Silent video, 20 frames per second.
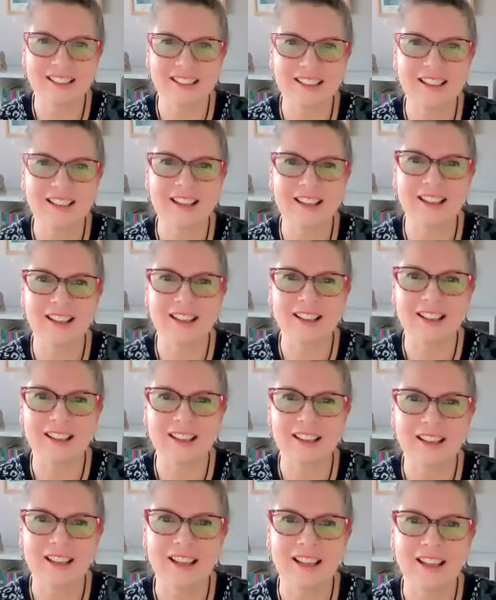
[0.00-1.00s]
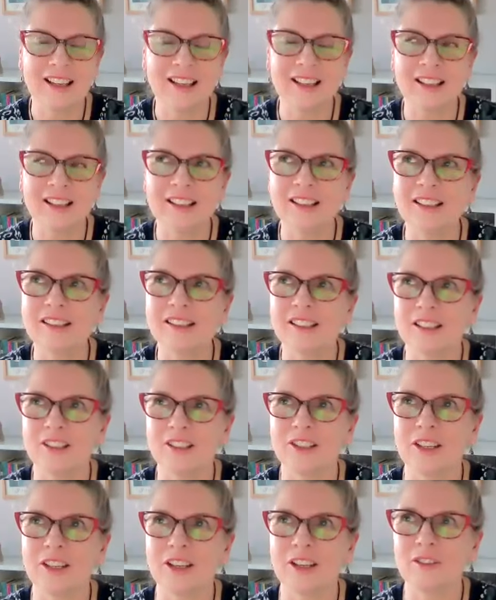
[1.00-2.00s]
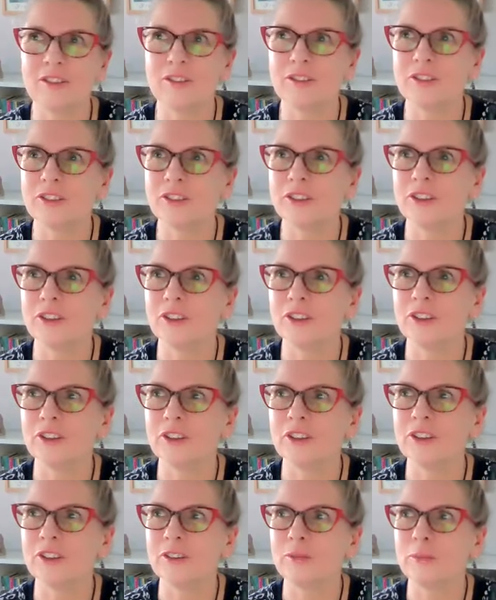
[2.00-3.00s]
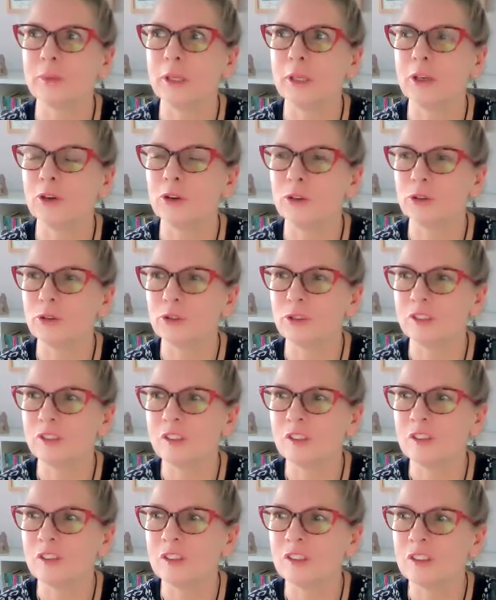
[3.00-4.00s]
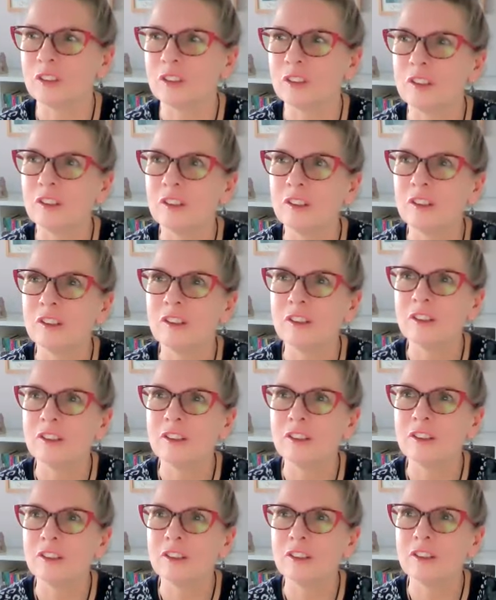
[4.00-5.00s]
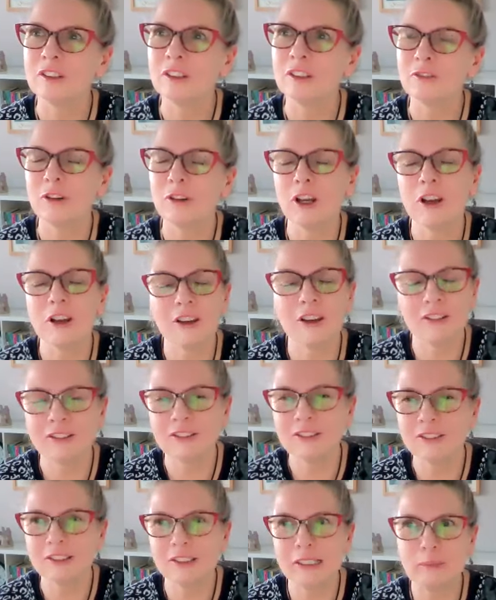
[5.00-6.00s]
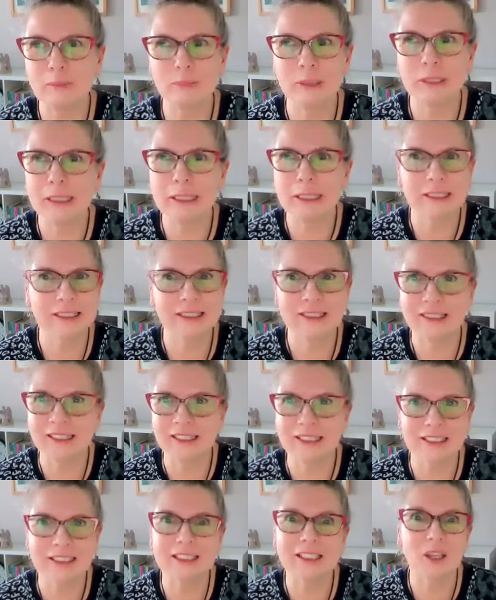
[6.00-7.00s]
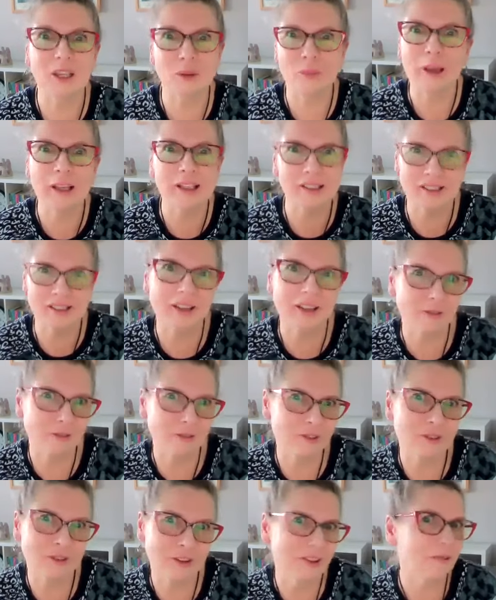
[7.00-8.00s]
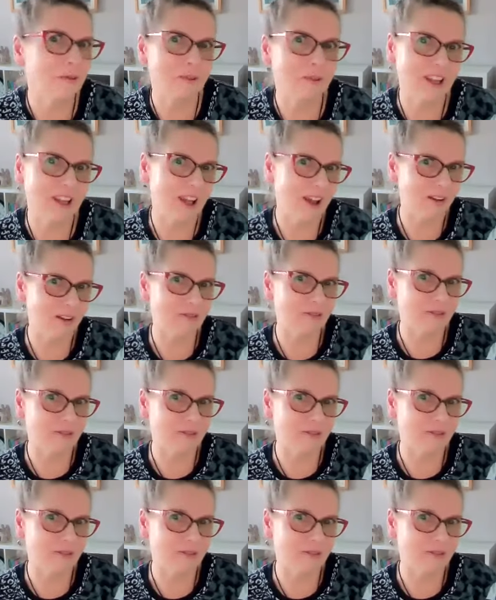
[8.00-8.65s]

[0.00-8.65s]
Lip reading: Yeah. And it is such a gift, because, wow, deeply listening is the best gift that we have